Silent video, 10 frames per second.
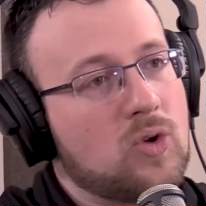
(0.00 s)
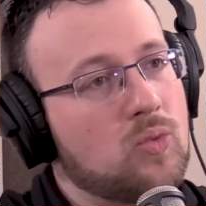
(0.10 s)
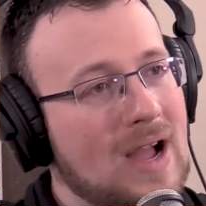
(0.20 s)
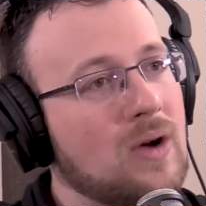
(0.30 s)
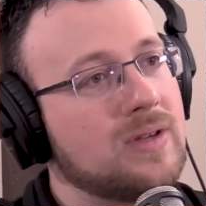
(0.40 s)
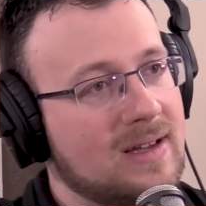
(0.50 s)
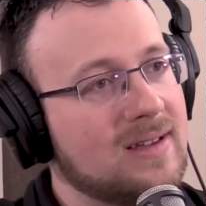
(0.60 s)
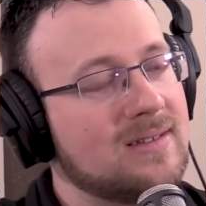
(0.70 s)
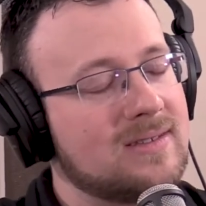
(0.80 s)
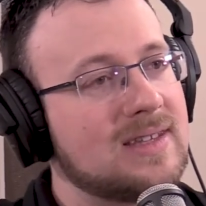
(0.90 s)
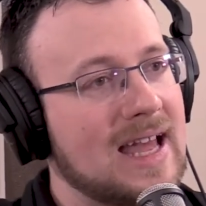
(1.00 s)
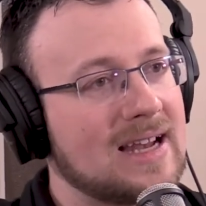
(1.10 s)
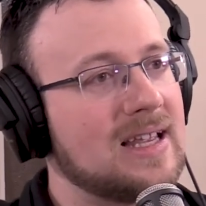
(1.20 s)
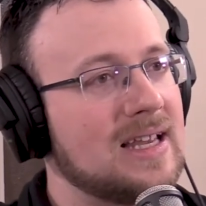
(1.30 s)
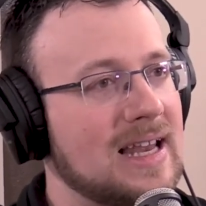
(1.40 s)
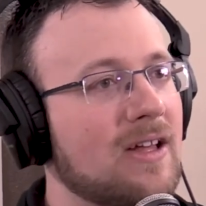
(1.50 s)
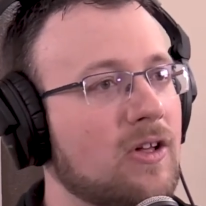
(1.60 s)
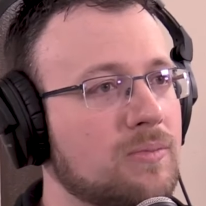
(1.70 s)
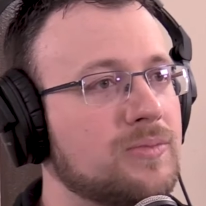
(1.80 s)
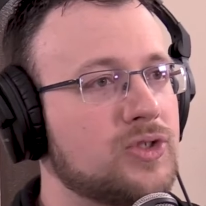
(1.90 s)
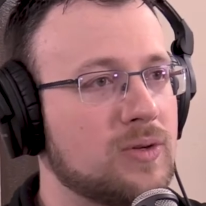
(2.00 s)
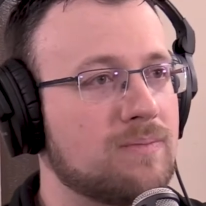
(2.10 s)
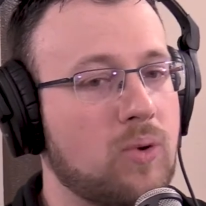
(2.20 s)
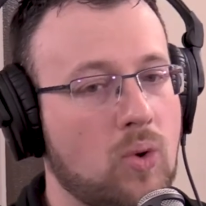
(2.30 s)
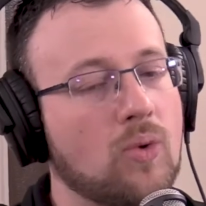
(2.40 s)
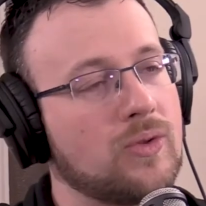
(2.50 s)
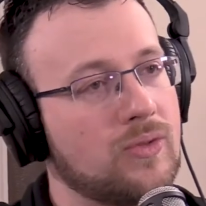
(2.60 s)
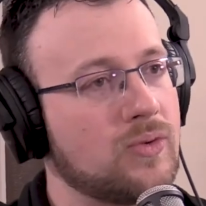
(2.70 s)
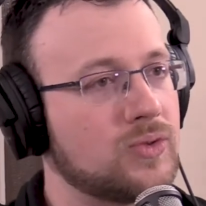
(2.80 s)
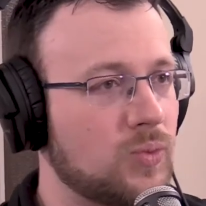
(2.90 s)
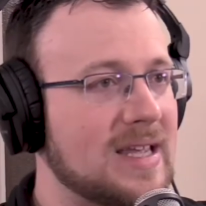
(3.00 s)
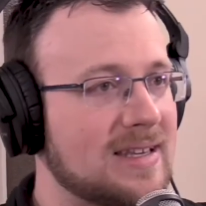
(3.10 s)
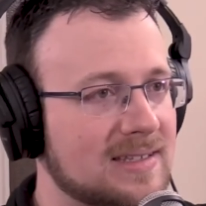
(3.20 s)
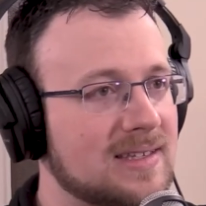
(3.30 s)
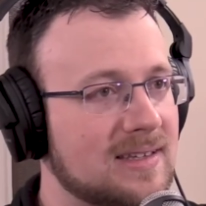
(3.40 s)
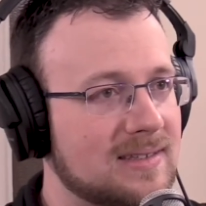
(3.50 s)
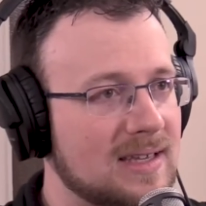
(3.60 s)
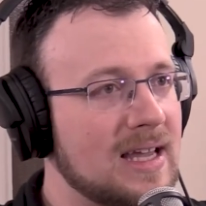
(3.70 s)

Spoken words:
around us that can help support those weaknesses.